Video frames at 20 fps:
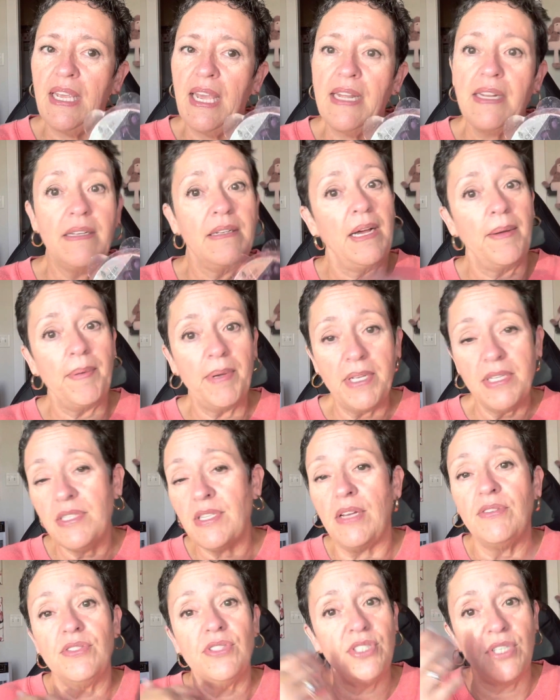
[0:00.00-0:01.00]
And I'm a
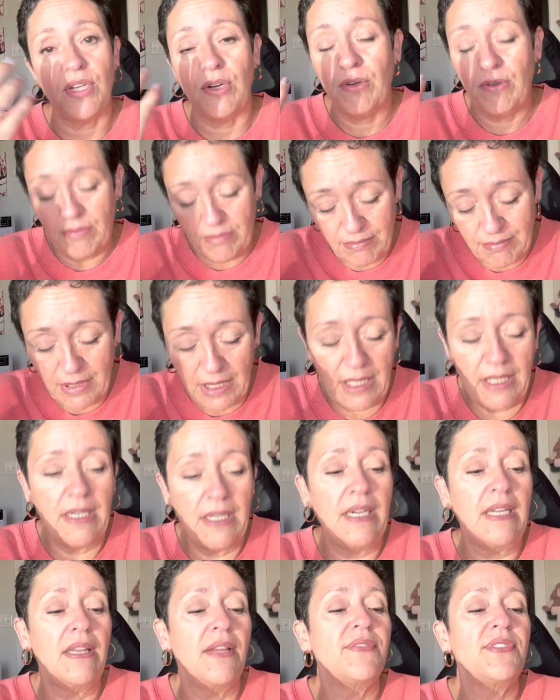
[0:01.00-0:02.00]
consultant, so
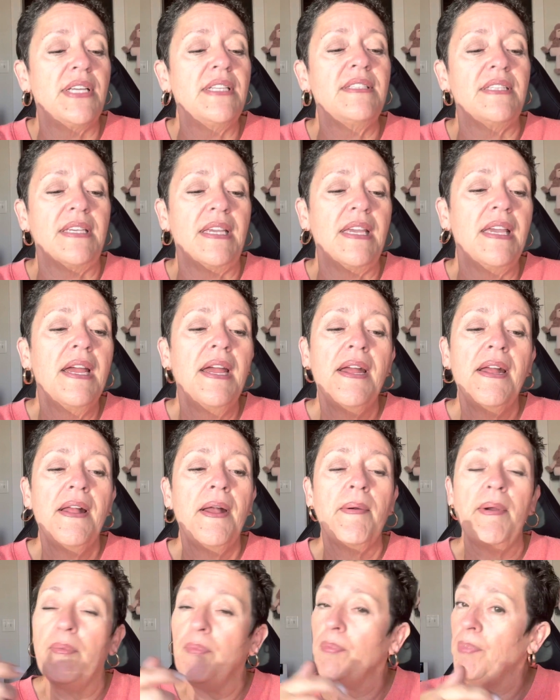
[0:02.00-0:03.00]
I love Scentsy.
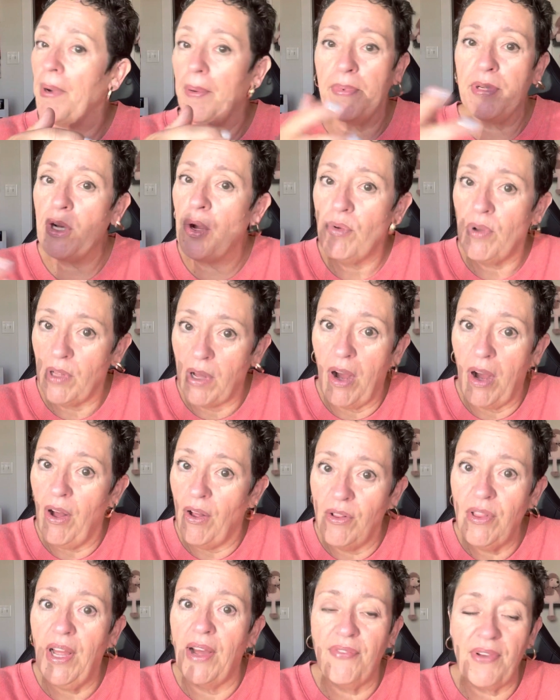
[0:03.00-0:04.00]
But we don't
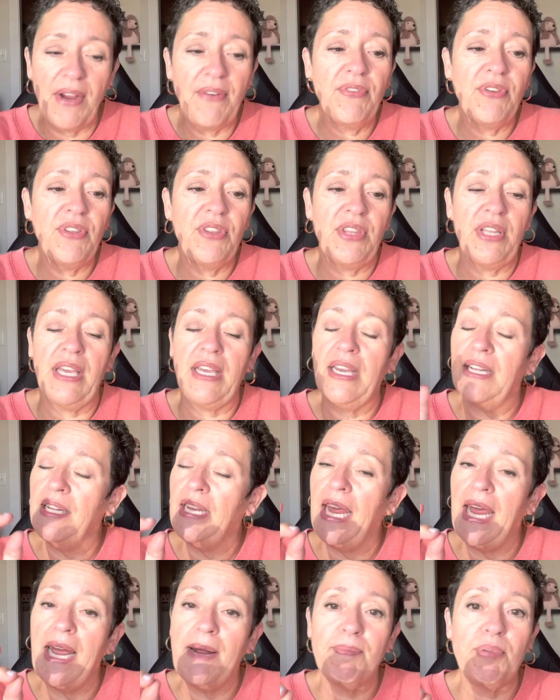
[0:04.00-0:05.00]
all love everything.
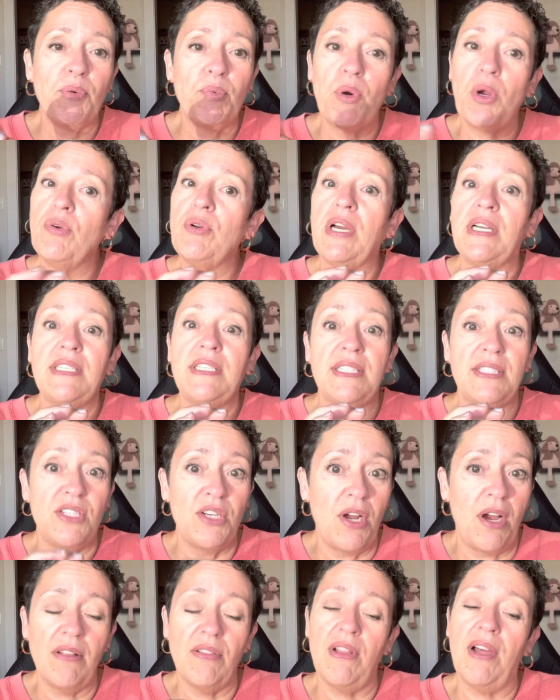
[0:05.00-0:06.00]
And Amber Road I did
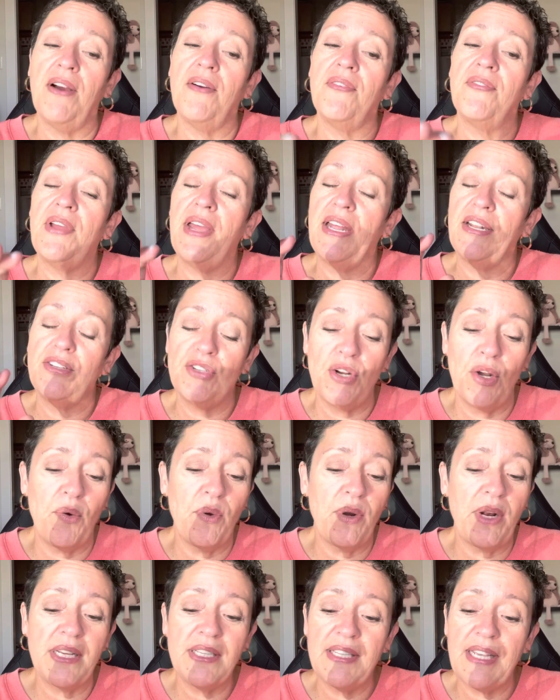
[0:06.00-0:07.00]
not love. And you know
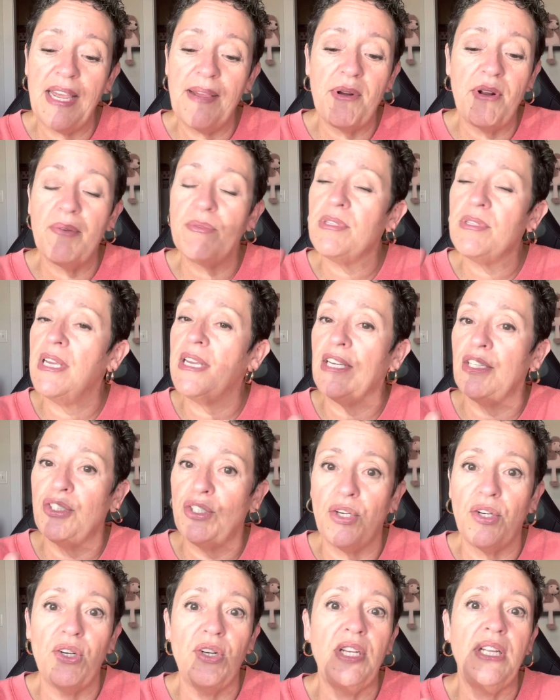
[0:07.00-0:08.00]
what I say about it? It was like a
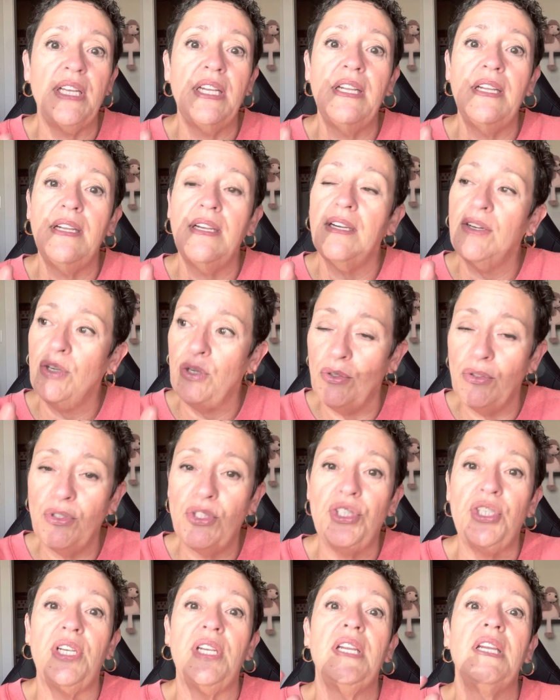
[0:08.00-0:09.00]
dirty,
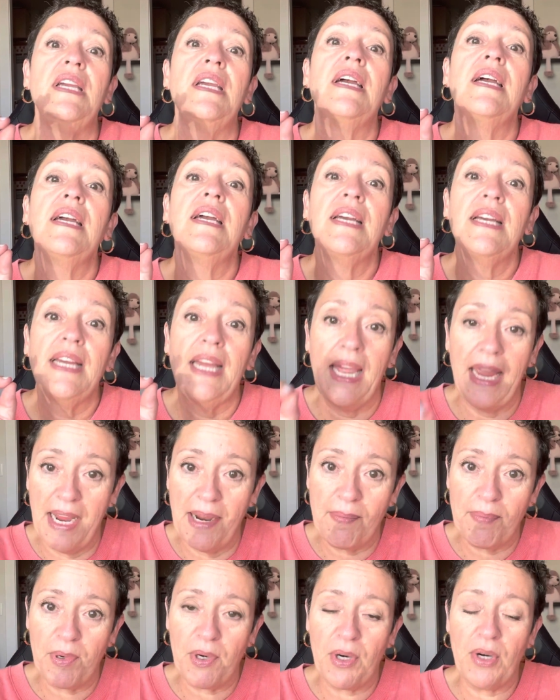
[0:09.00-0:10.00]
coochie
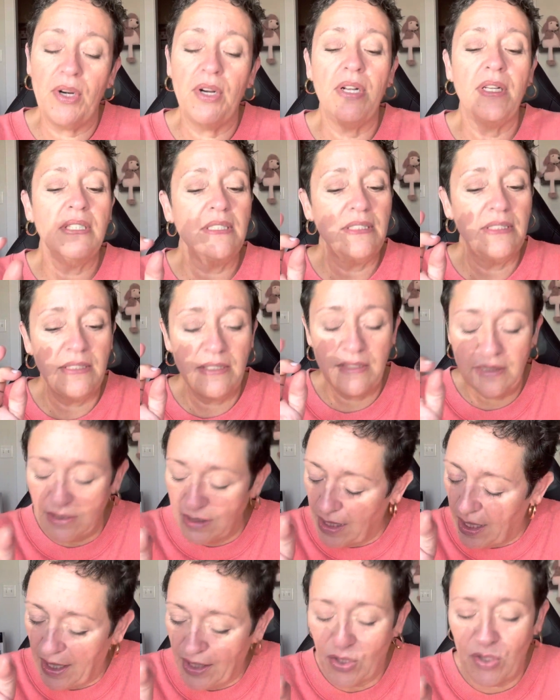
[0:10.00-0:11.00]
amber.
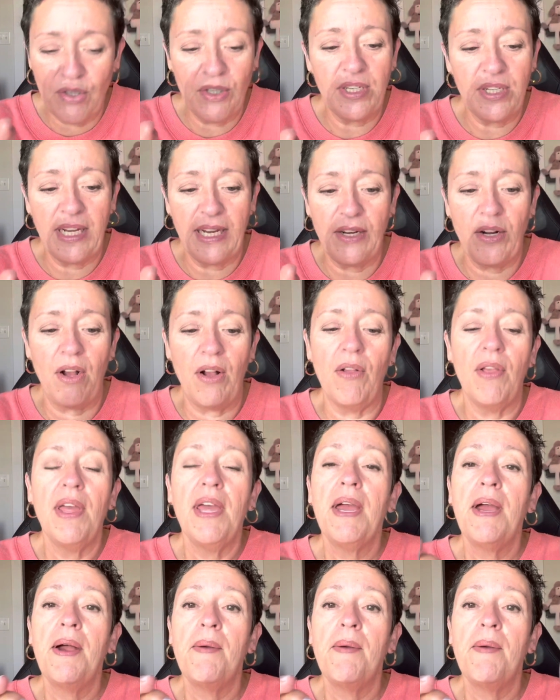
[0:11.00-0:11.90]
Not good at all.